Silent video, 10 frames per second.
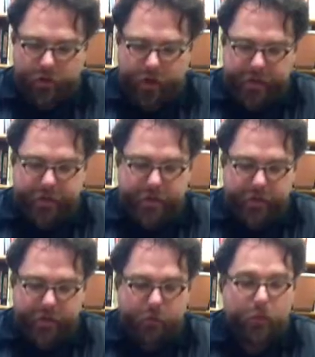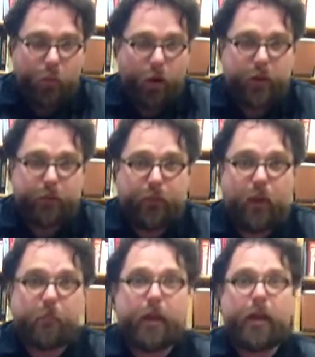idea that we want
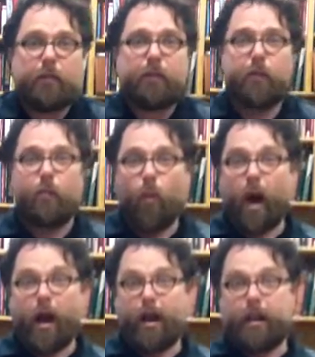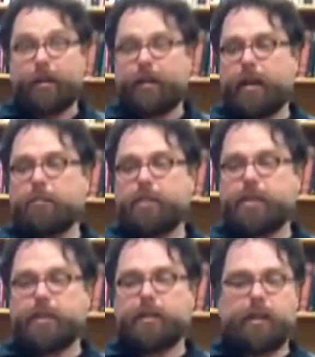from wine, and
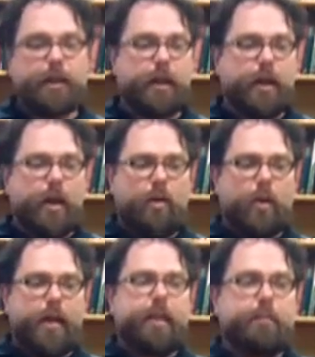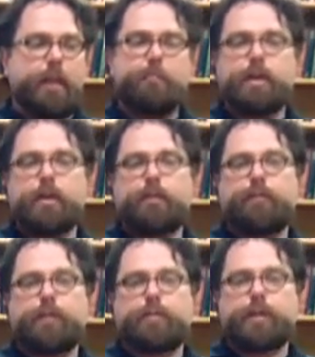particularly a wine that might be
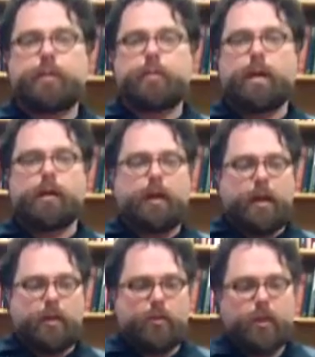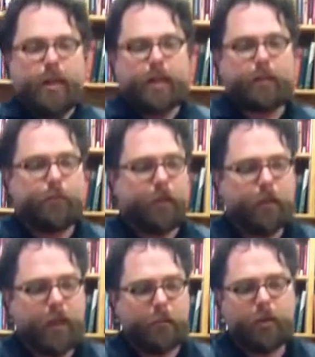confusing, where you're looking at the front
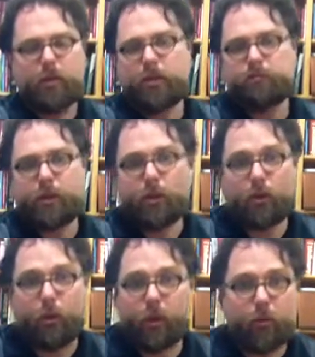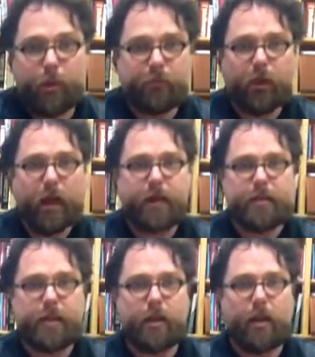label, you don't know what grape varieties
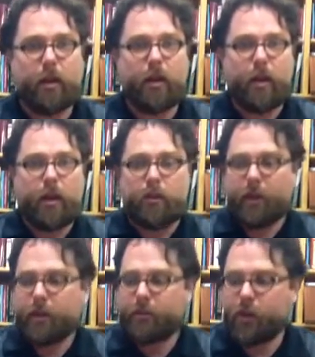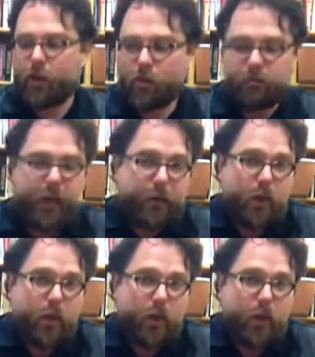they are, you might even not